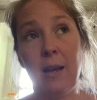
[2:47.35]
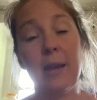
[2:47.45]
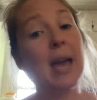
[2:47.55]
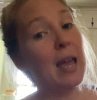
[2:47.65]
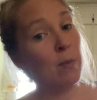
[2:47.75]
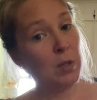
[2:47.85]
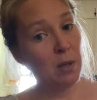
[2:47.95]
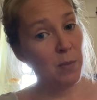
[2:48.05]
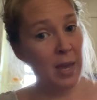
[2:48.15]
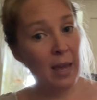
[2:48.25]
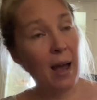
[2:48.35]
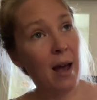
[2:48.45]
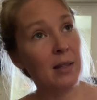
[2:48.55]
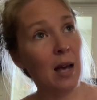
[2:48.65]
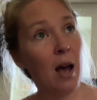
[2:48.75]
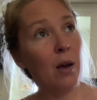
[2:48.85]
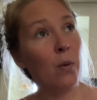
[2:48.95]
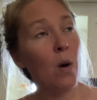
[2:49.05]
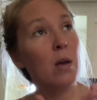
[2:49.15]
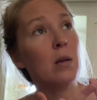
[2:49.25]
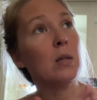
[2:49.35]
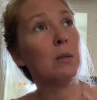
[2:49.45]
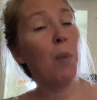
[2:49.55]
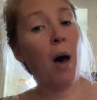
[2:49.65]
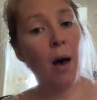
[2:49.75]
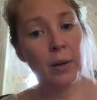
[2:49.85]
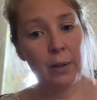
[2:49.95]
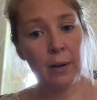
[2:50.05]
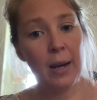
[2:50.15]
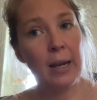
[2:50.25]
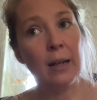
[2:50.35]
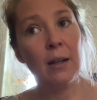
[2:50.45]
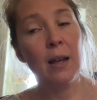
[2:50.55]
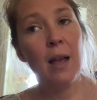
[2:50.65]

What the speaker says: came to me as I was pondering